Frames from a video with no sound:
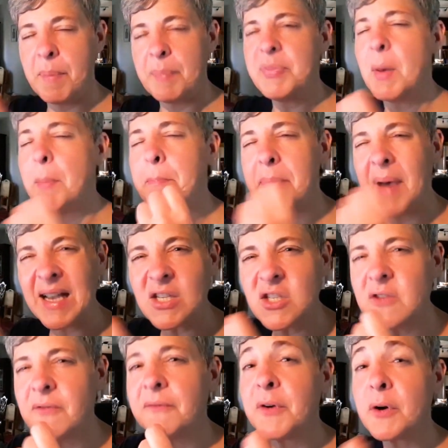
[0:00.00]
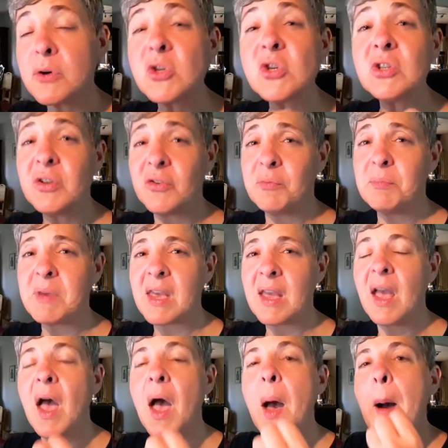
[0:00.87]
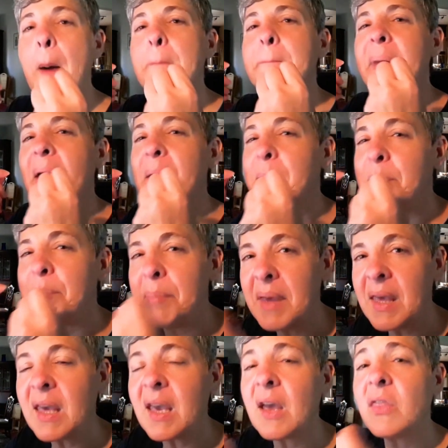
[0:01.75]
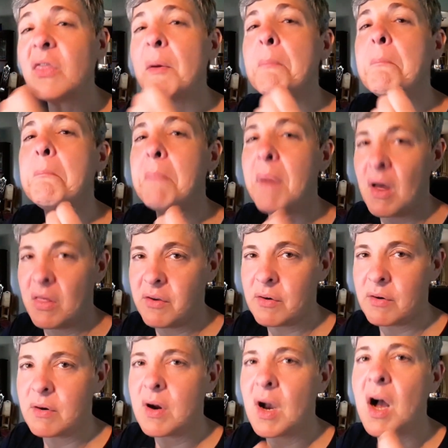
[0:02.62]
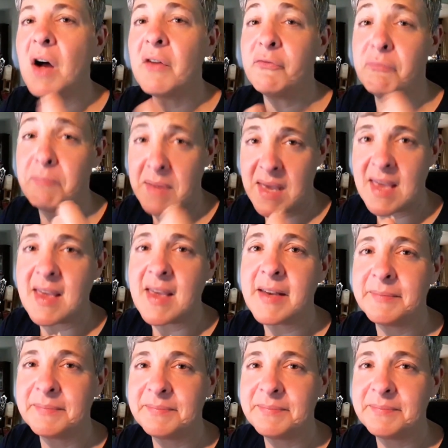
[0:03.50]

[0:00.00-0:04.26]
the best version of me by being the mother of me.